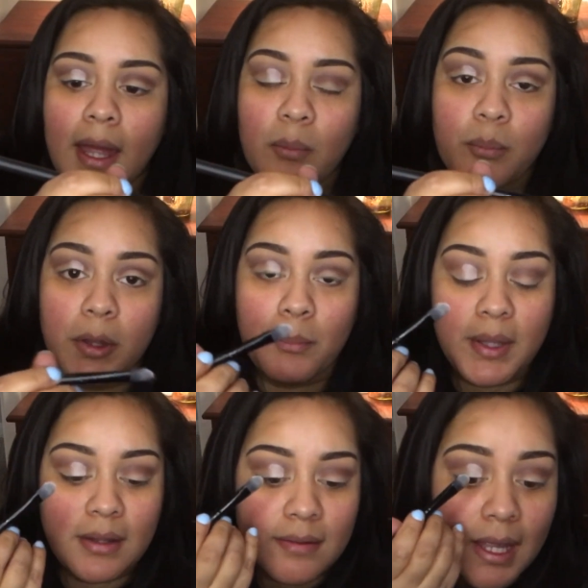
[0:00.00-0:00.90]

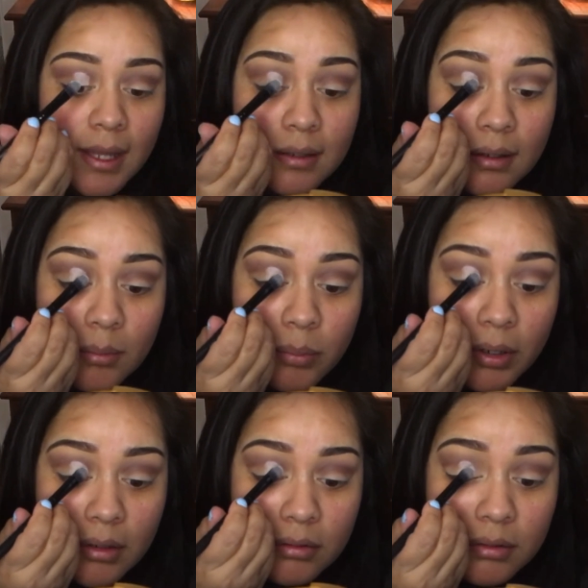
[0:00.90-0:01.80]
MB10
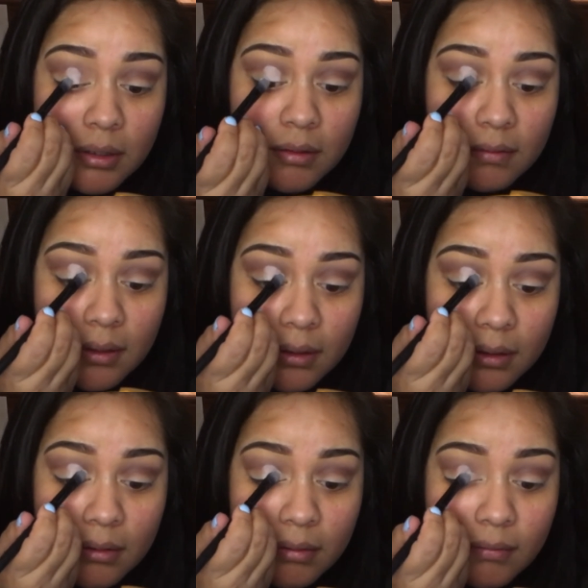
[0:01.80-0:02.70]
brush, and it's like a
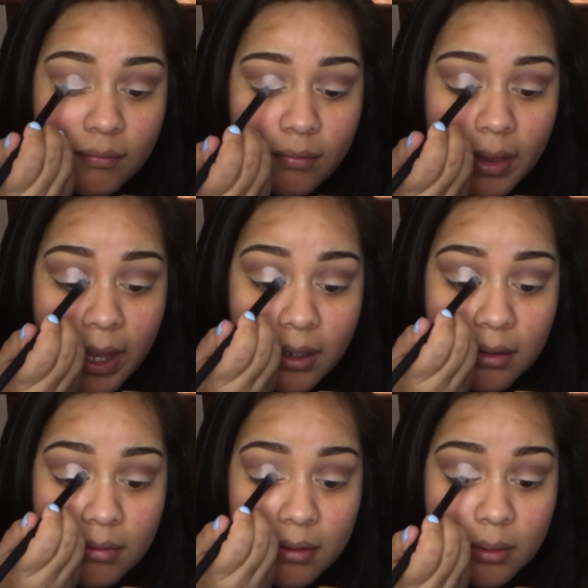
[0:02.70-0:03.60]
flat
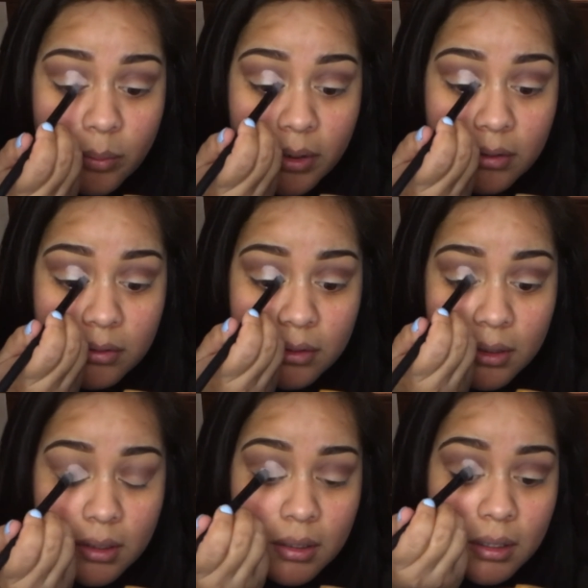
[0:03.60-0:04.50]
concealer brush,
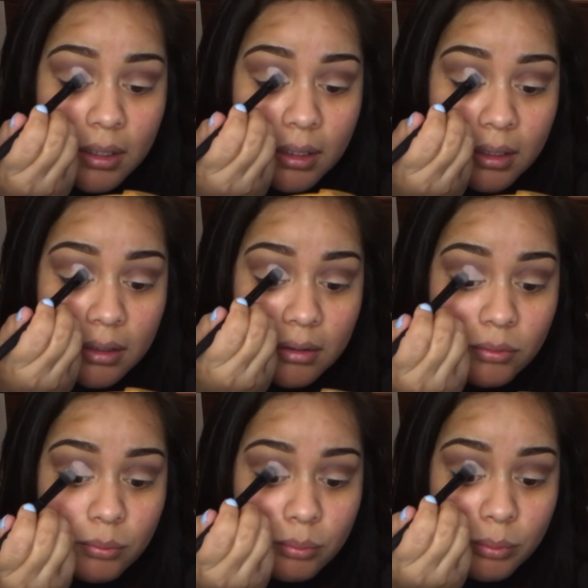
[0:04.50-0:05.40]
and
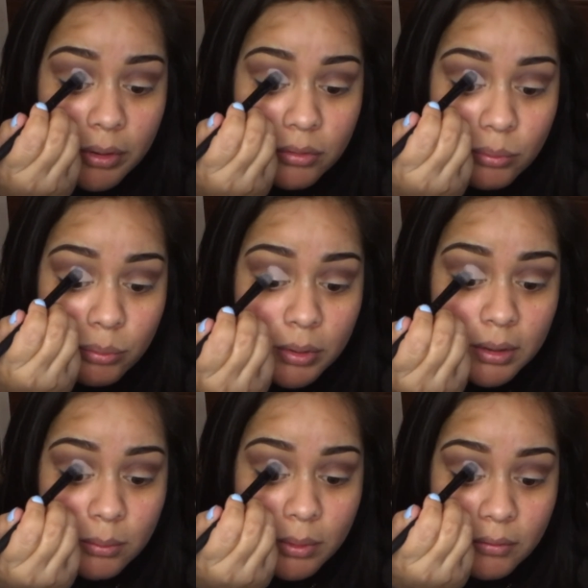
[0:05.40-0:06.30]
it works
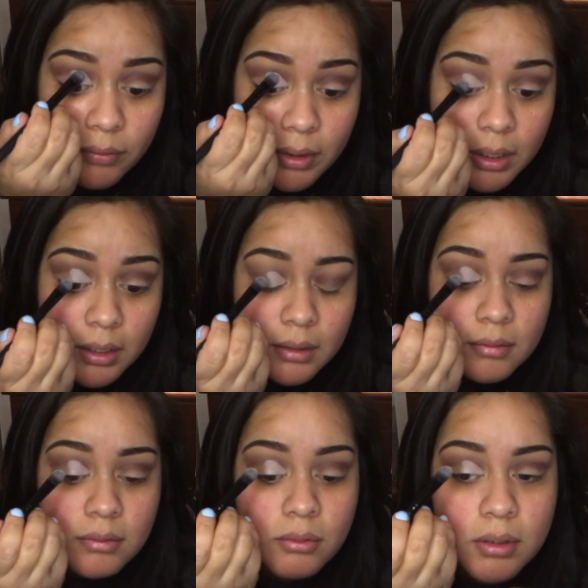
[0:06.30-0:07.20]
really well for cutting
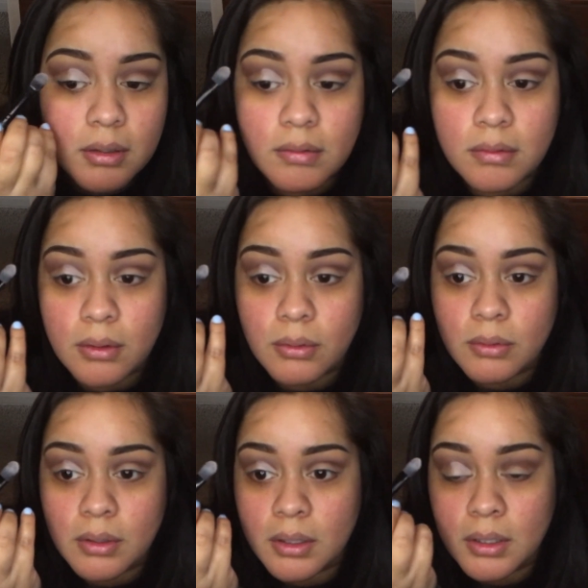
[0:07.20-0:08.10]
this crease. So
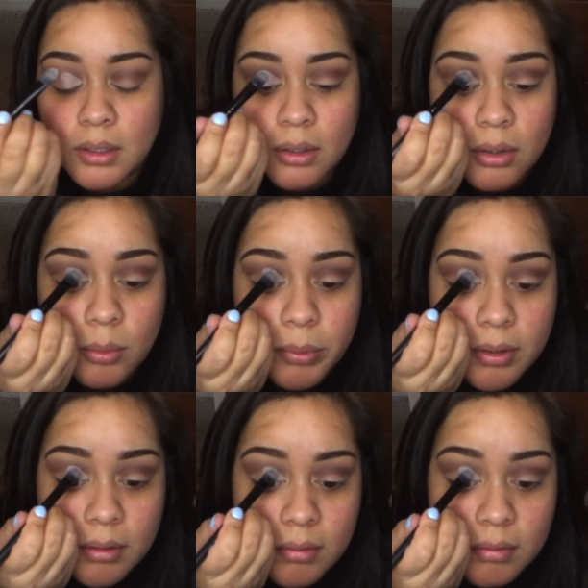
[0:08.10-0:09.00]
hope you
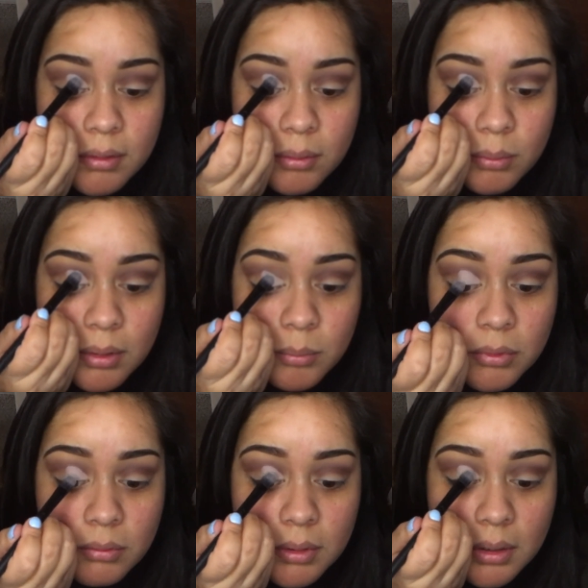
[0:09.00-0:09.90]
can see what I'm
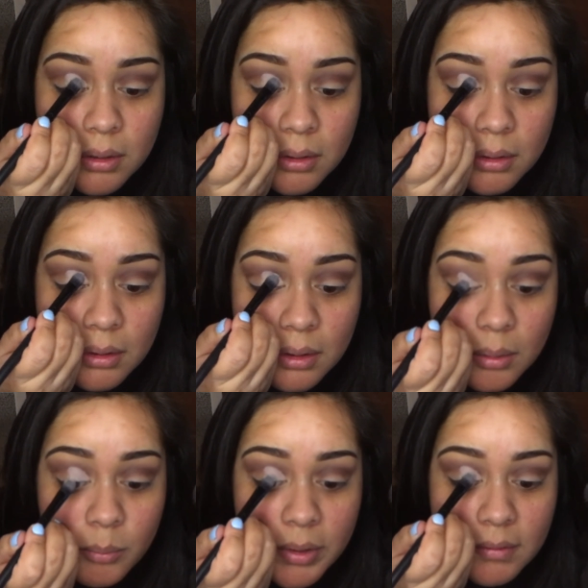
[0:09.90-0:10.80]
doing here.
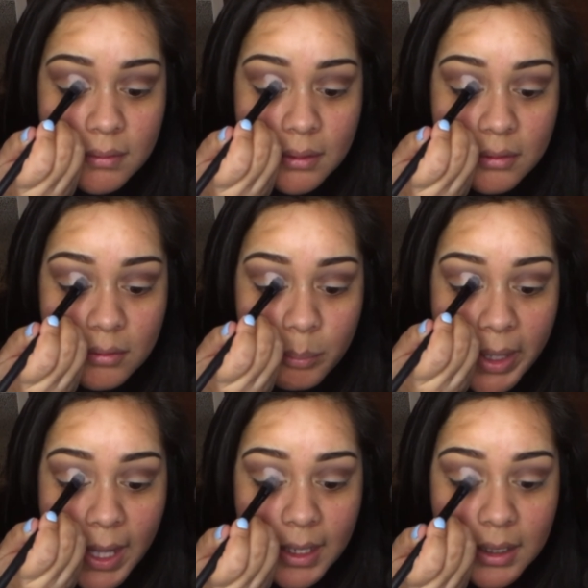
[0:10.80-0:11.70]
I'm basically just
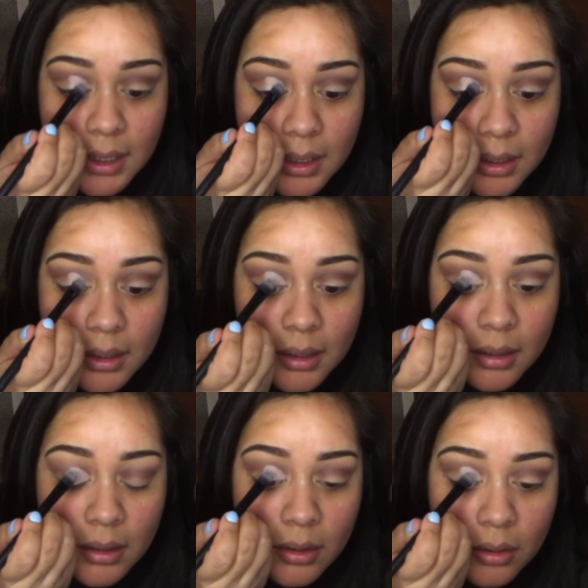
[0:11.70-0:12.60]
patting it
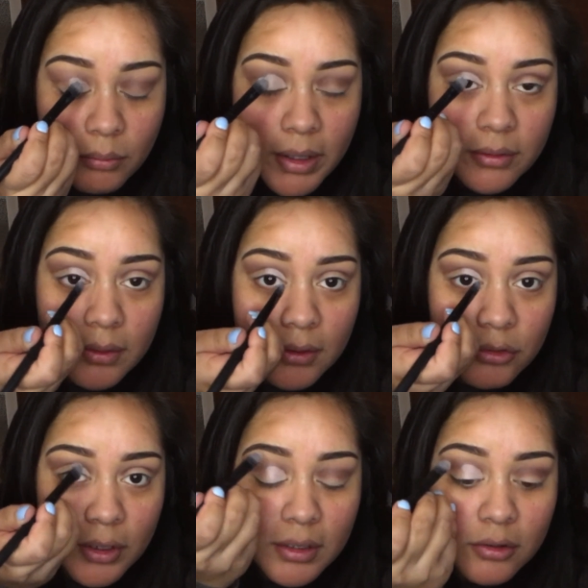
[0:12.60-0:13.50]
rather than
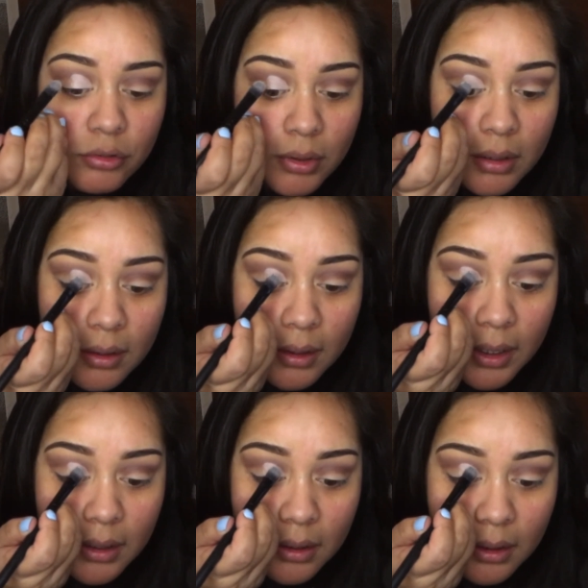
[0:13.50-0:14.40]
trying to draw the
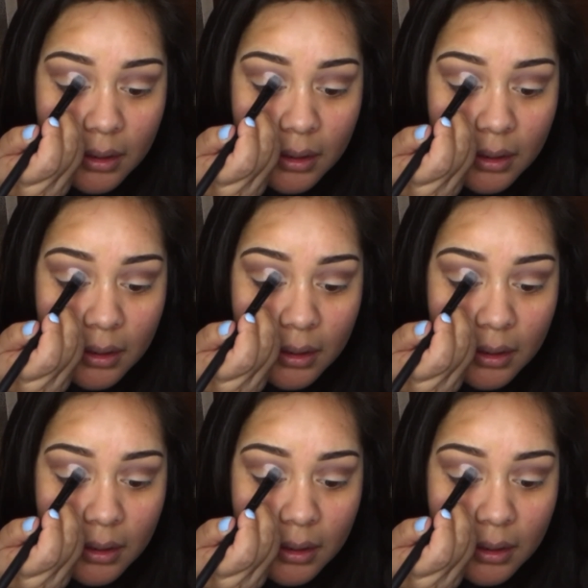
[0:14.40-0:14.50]
line.